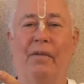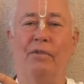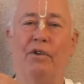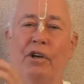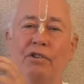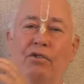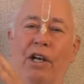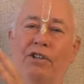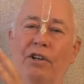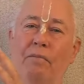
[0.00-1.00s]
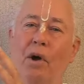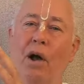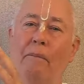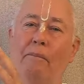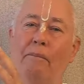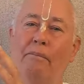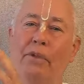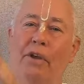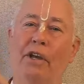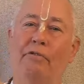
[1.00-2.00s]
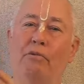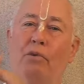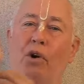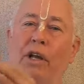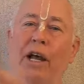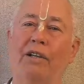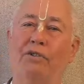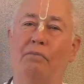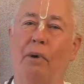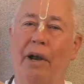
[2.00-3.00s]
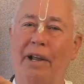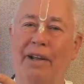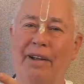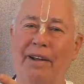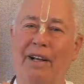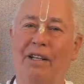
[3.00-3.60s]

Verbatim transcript: you can dress him up, give him all kinds of money,